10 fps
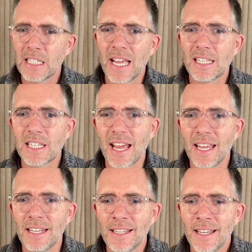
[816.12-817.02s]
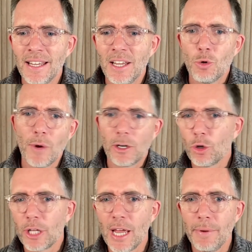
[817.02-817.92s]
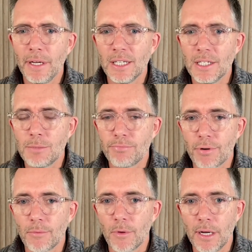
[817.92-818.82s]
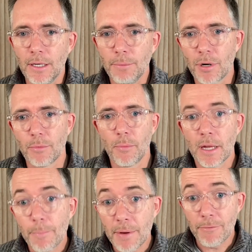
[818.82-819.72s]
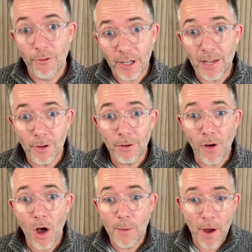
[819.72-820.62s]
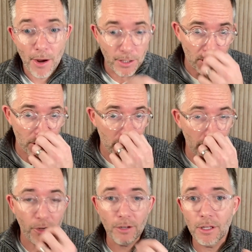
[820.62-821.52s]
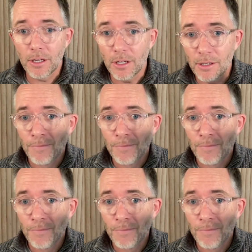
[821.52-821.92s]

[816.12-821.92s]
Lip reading: sense, and record keeping is probably a bit forgiving for homeowners because they've got the